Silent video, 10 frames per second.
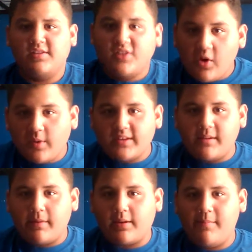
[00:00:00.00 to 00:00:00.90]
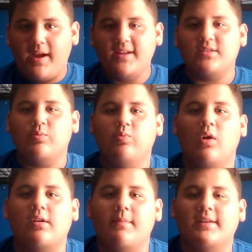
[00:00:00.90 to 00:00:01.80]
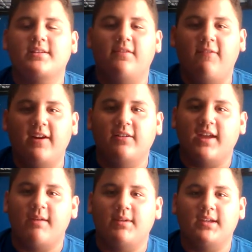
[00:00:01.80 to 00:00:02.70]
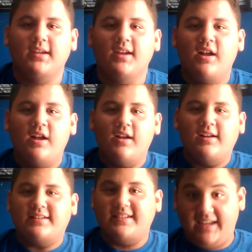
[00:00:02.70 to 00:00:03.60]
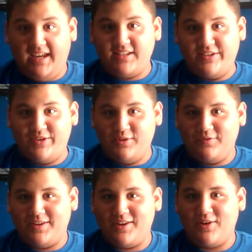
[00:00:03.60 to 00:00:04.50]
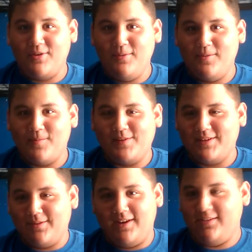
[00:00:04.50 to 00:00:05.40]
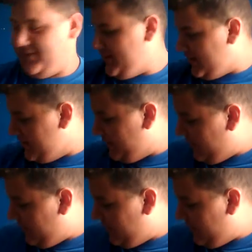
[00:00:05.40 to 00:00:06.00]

Yo, what is up, my combatants? Welcome back to the Final Gambit. Today is a new video, which I'm kind of excited